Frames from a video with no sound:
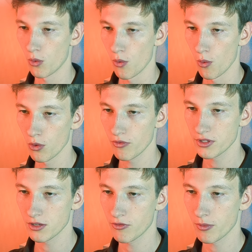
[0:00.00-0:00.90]
all of
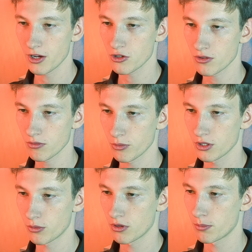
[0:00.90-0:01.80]
this information. We
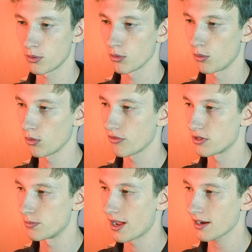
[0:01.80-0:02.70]
don't want to pull all of
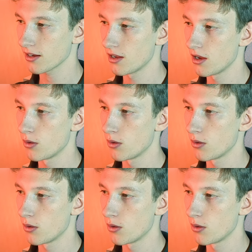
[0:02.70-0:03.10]
this back.